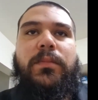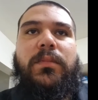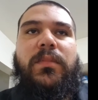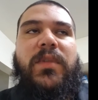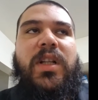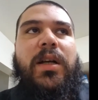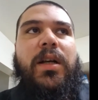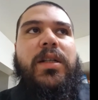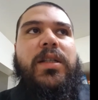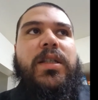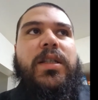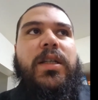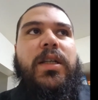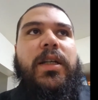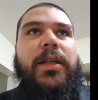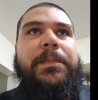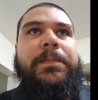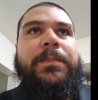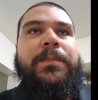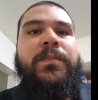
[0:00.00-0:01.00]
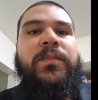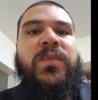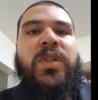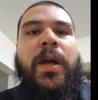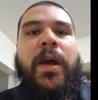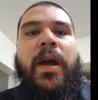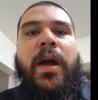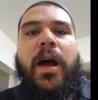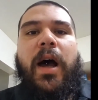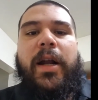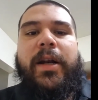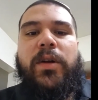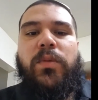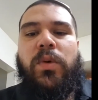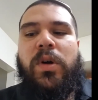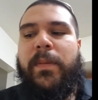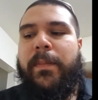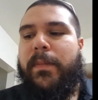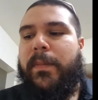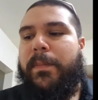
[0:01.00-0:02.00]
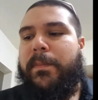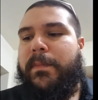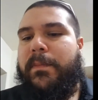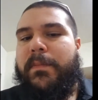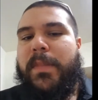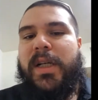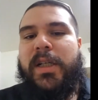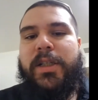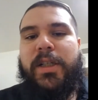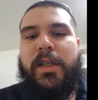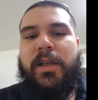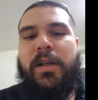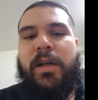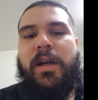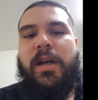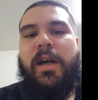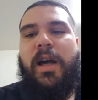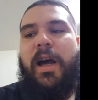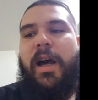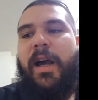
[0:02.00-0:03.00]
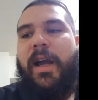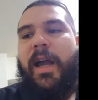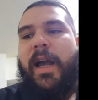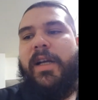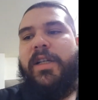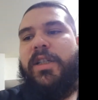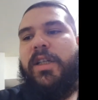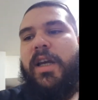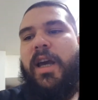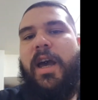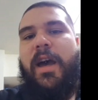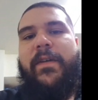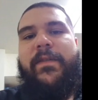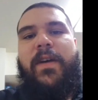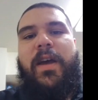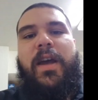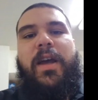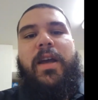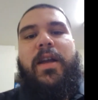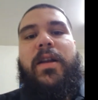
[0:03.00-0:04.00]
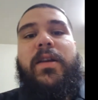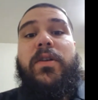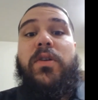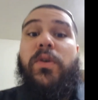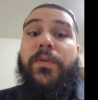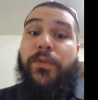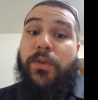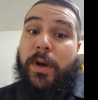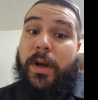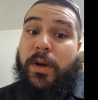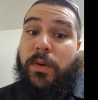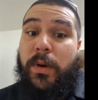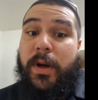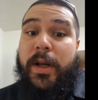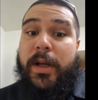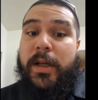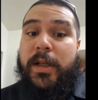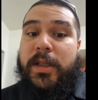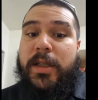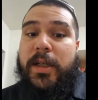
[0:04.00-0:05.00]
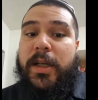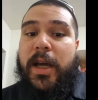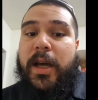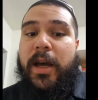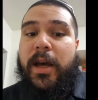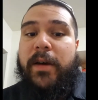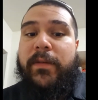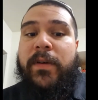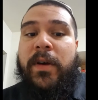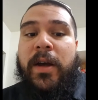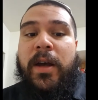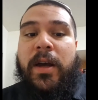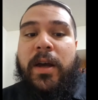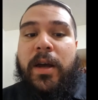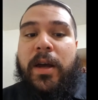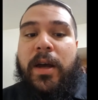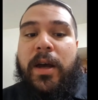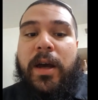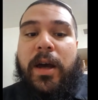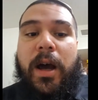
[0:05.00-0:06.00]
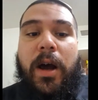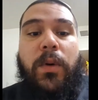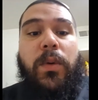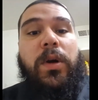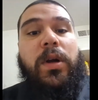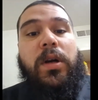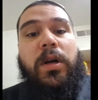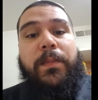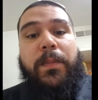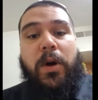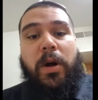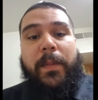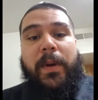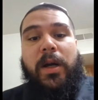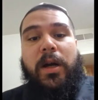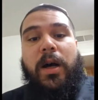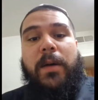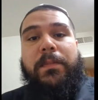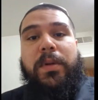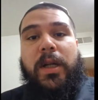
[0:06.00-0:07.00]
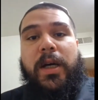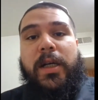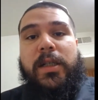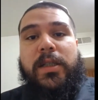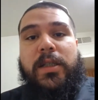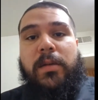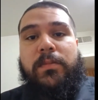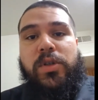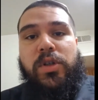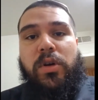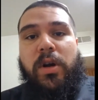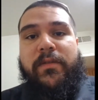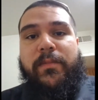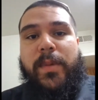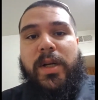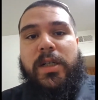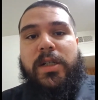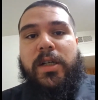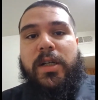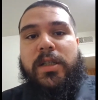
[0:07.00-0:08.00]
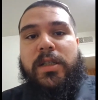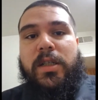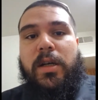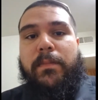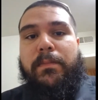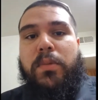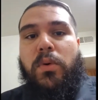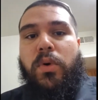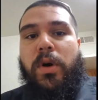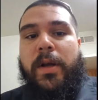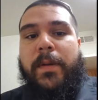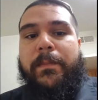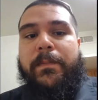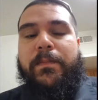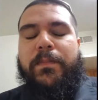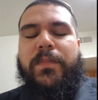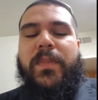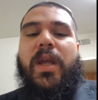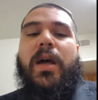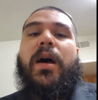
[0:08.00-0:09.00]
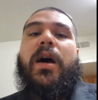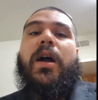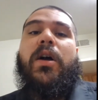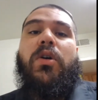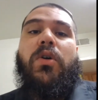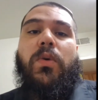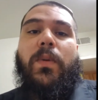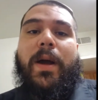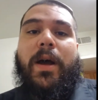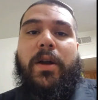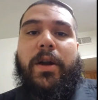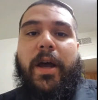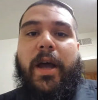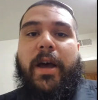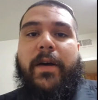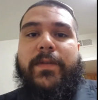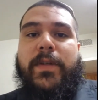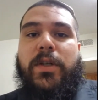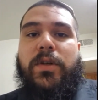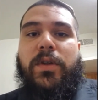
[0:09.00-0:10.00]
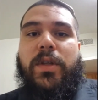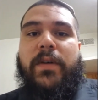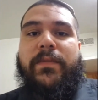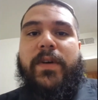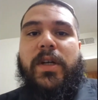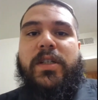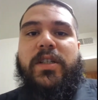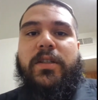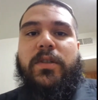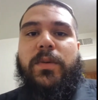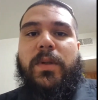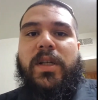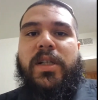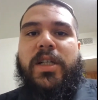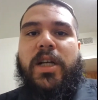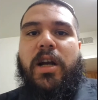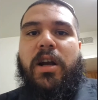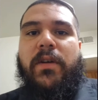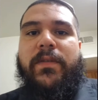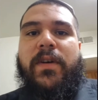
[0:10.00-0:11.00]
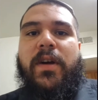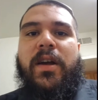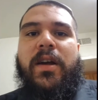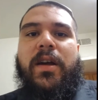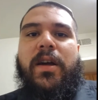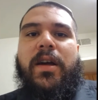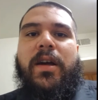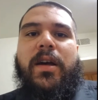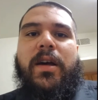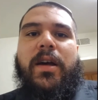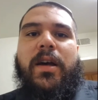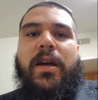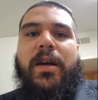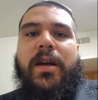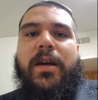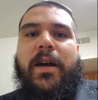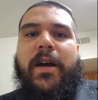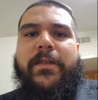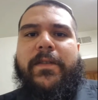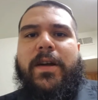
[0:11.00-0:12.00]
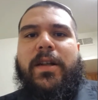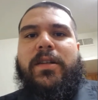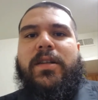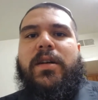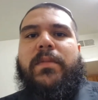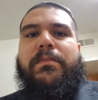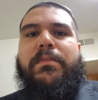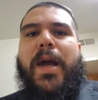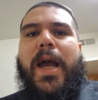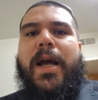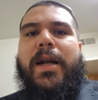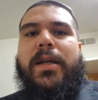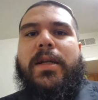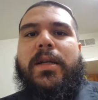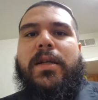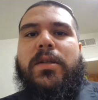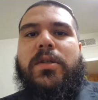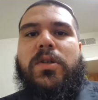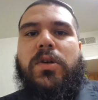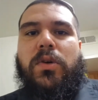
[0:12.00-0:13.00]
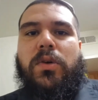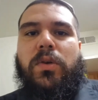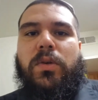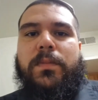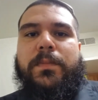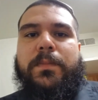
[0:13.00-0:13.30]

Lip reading: Let's see. I did want to mention, I actually have a new friend who I didn't intend to have. I work in an apartment complex. I'm sure I've mentioned at some point. I go around, I have to do the evictions with the sheriff. I found an abandoned turtle.